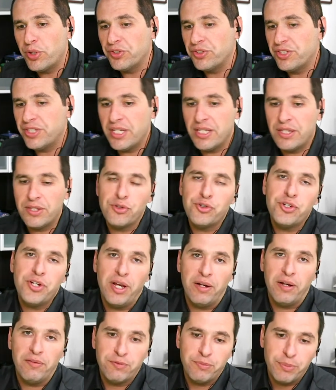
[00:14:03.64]
can see the
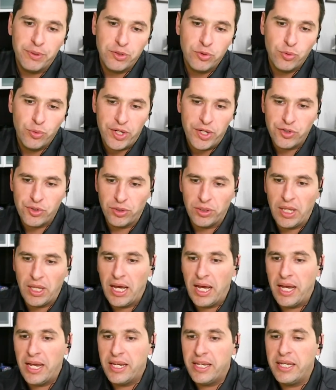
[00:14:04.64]
shift between
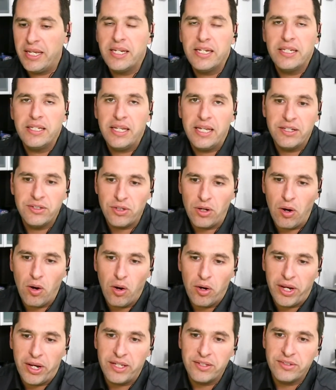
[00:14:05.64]
July and into
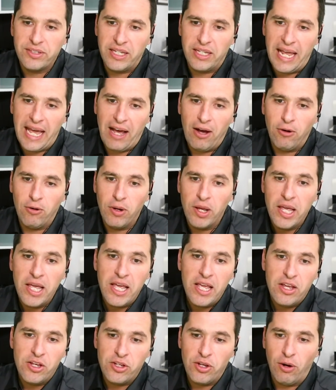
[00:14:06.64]
August and how,
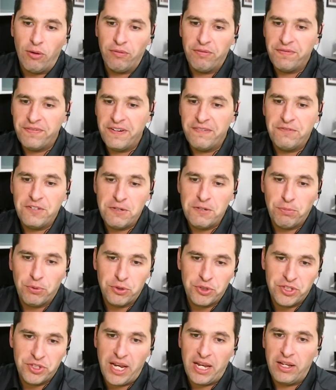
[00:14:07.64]
you know,
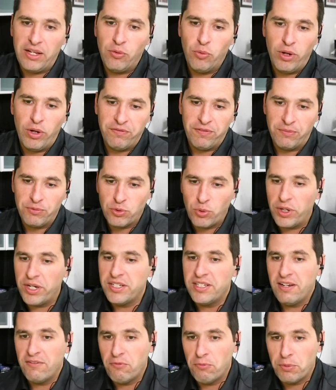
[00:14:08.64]
50%, it went from
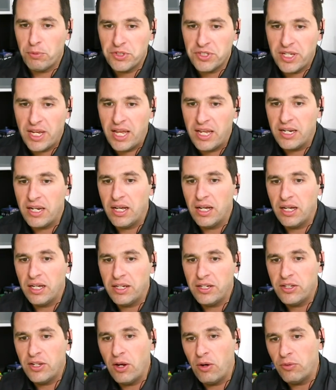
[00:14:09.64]

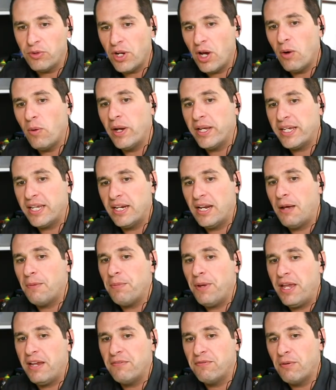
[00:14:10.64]
27%, no, I
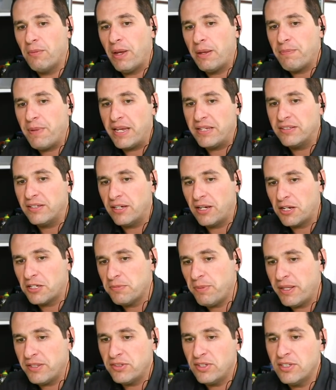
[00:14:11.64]
cannot pay for my basic
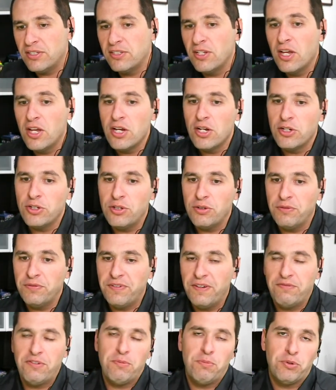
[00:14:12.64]
expenses, to
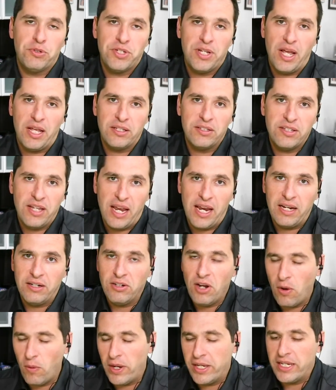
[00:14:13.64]
50%
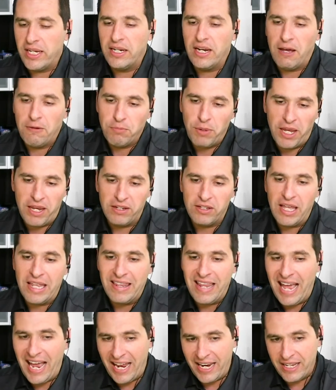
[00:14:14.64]
saying, no, I cannot pay.
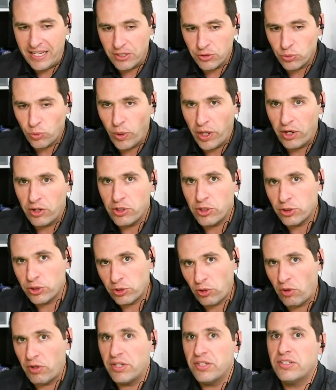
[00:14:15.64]
And that is where you're
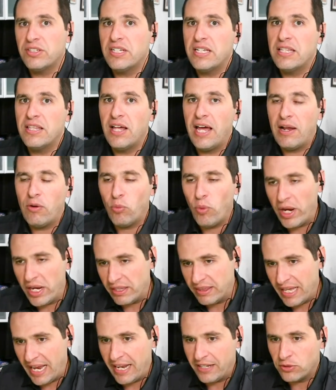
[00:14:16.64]
starting to see that
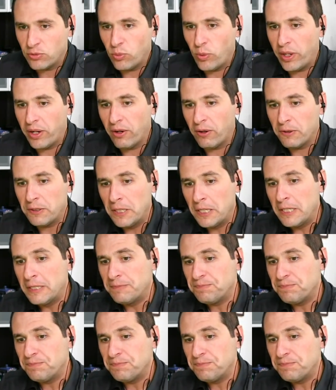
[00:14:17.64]
weight. That's where